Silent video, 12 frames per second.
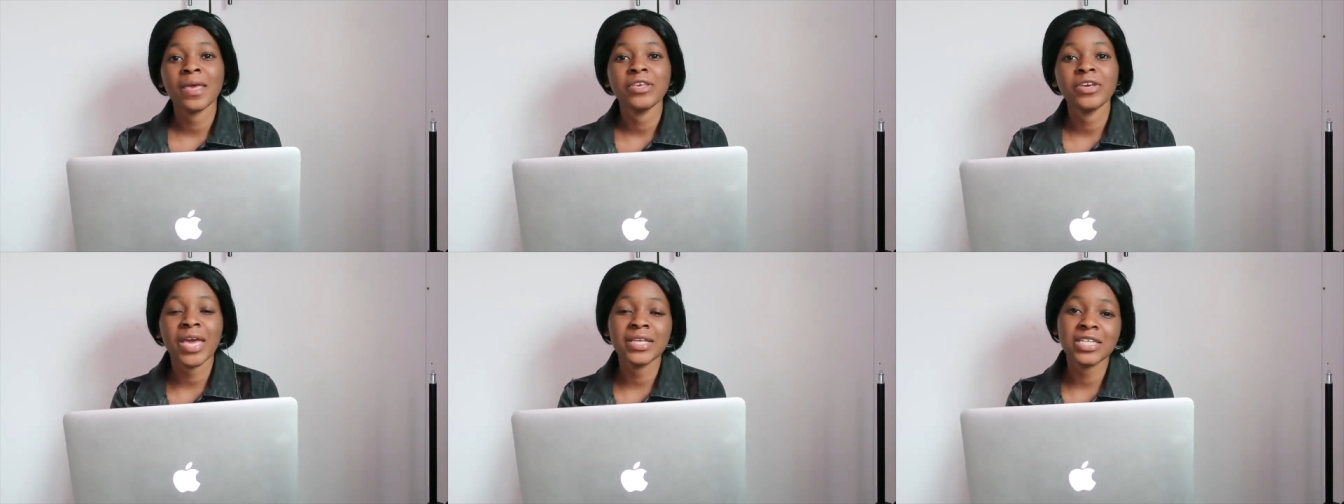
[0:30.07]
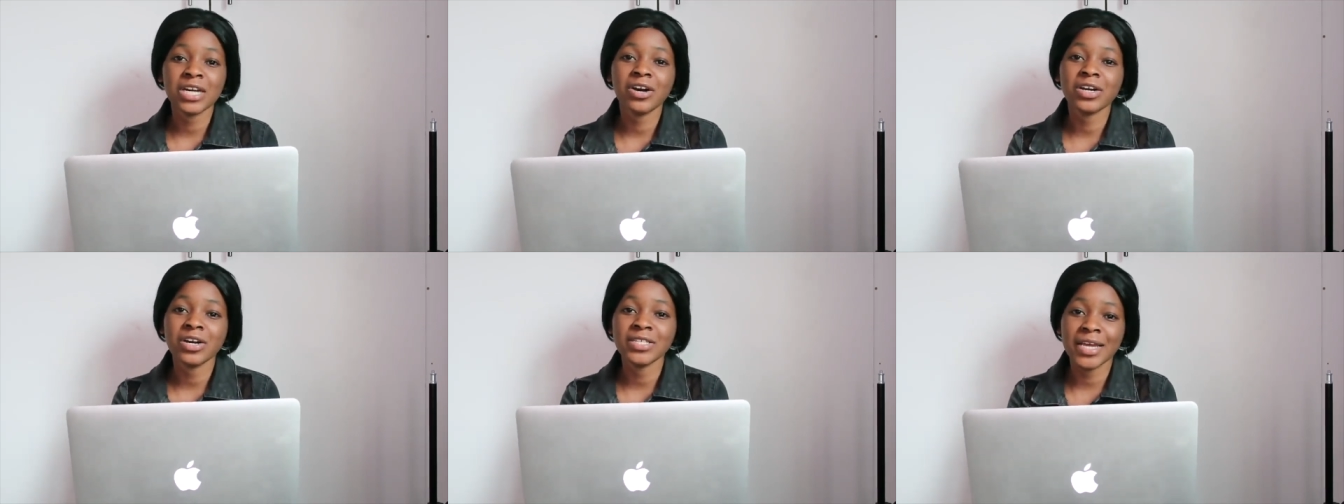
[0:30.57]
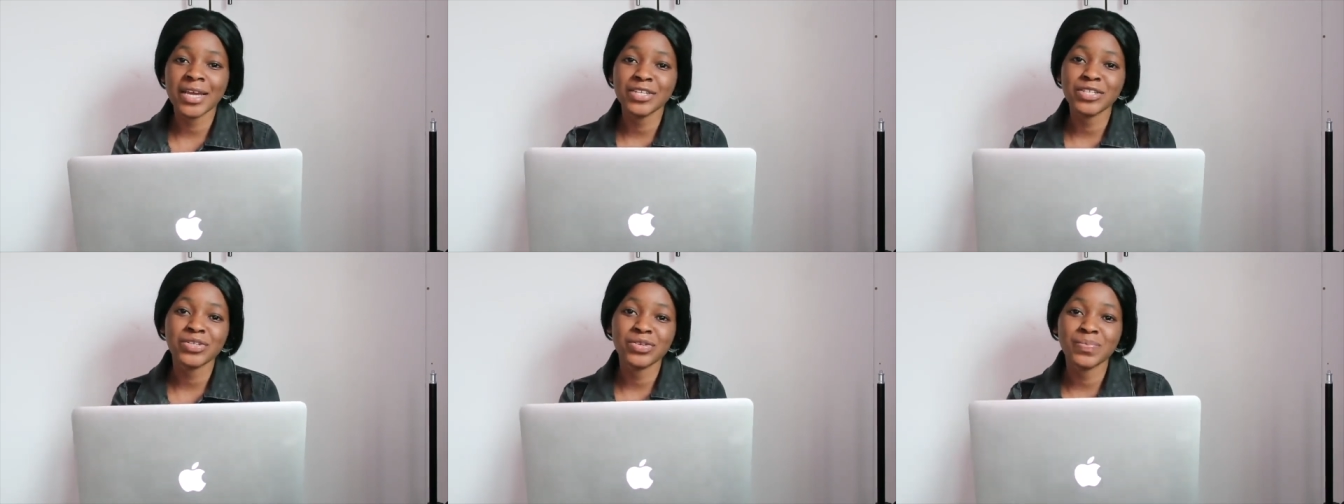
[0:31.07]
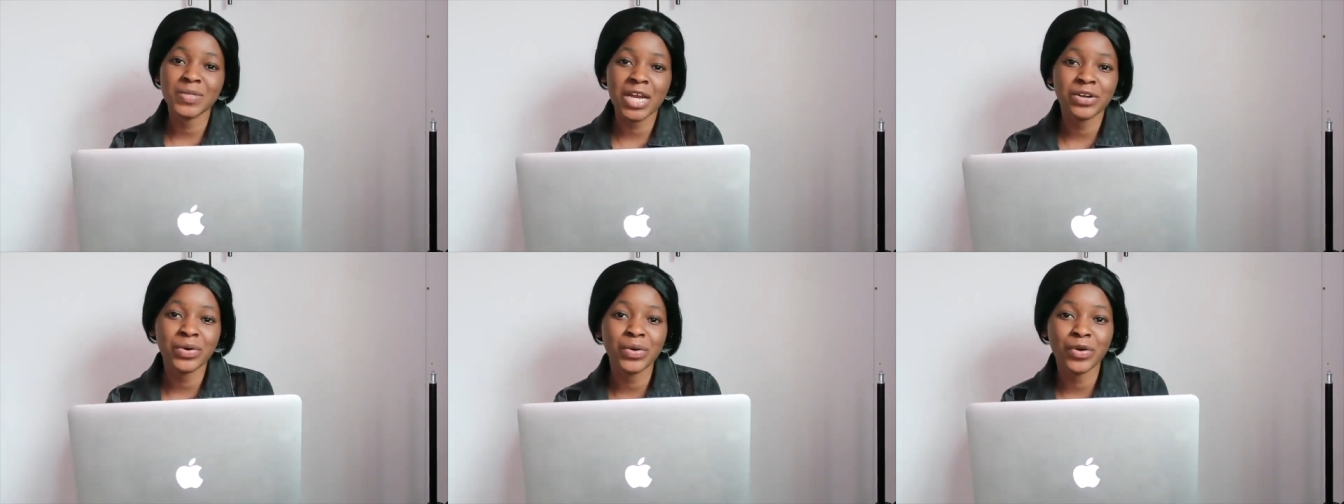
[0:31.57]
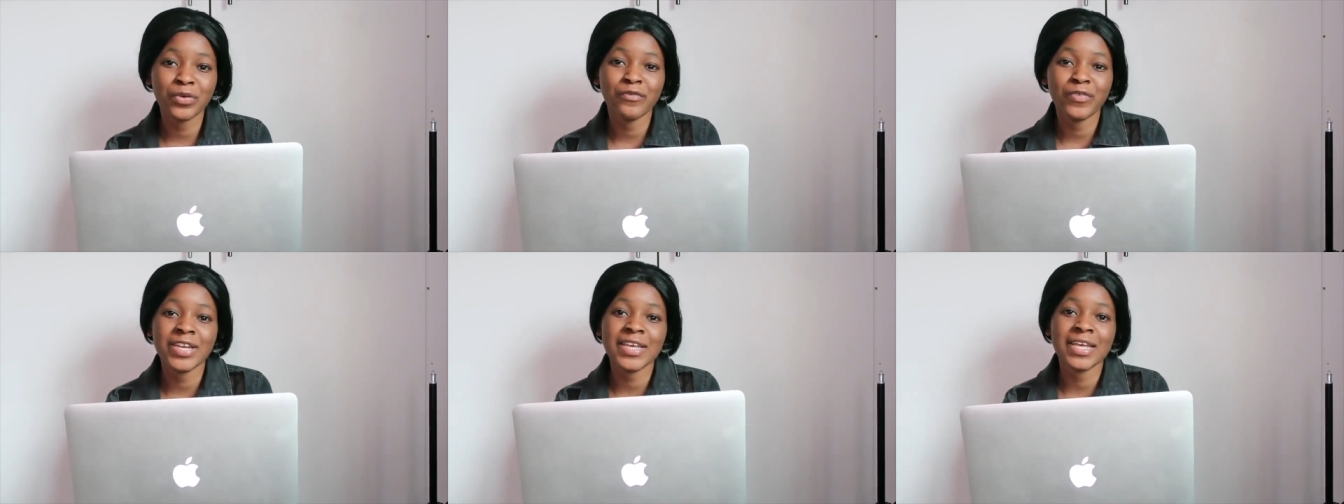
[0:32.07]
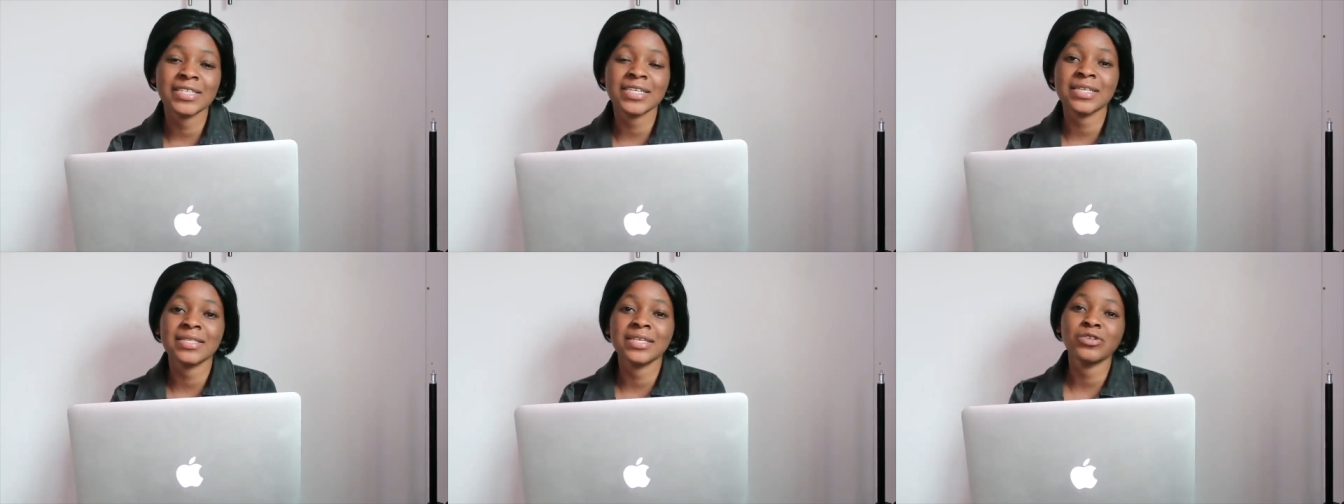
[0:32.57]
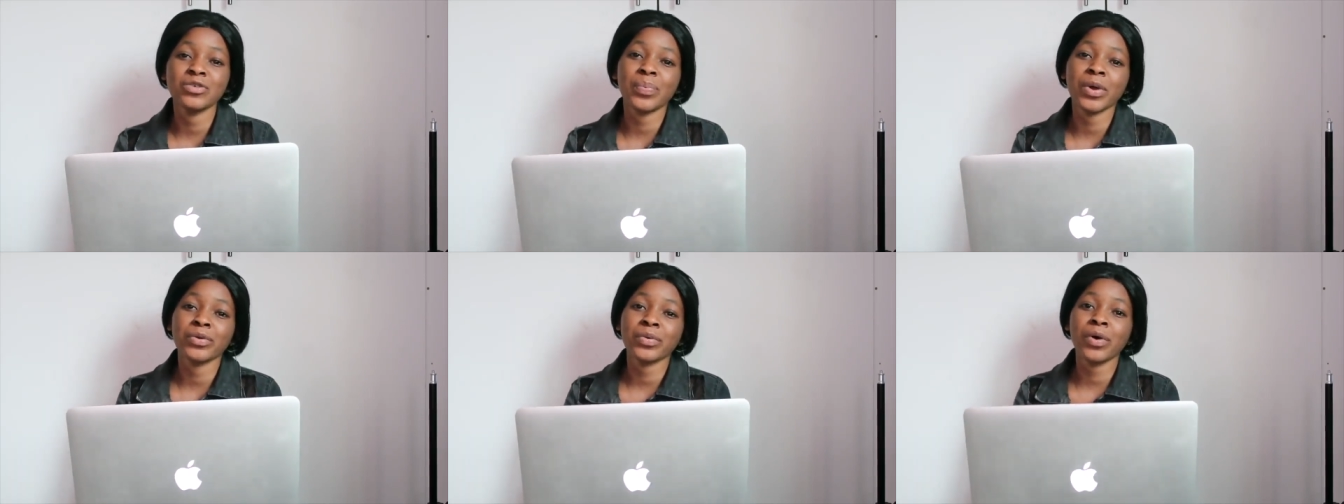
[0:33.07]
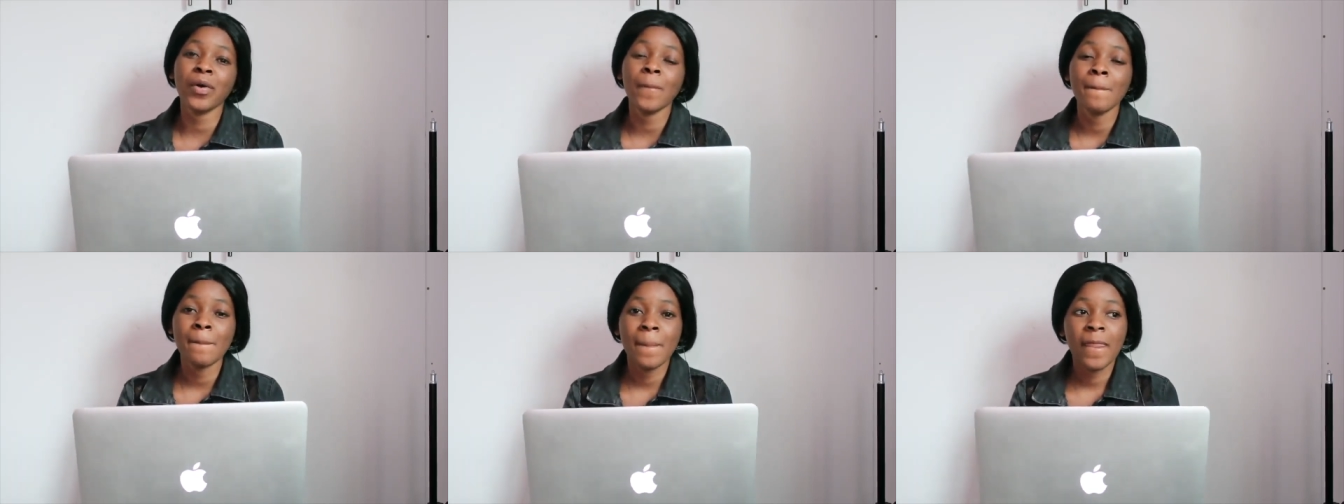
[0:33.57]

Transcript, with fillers: You can check out our second YouTube channel called Fanny and Jessy 2.0.